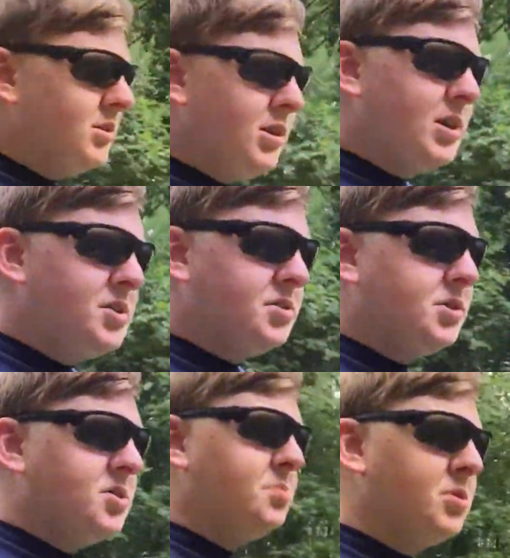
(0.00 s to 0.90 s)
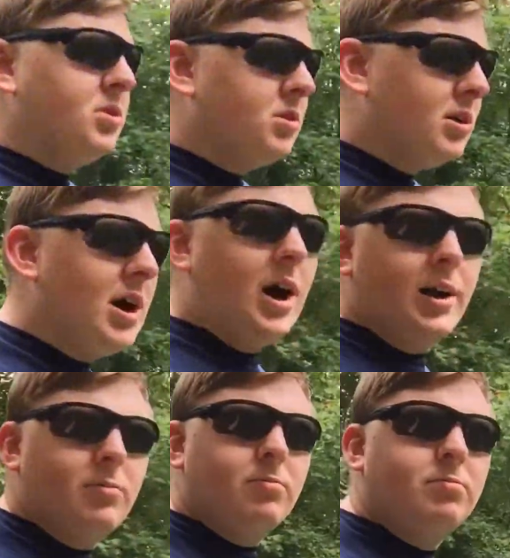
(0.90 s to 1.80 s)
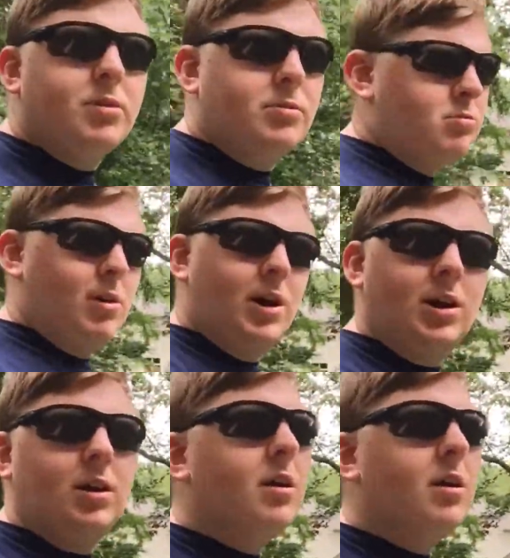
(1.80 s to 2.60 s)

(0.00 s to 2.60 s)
has done something a little odd, but great.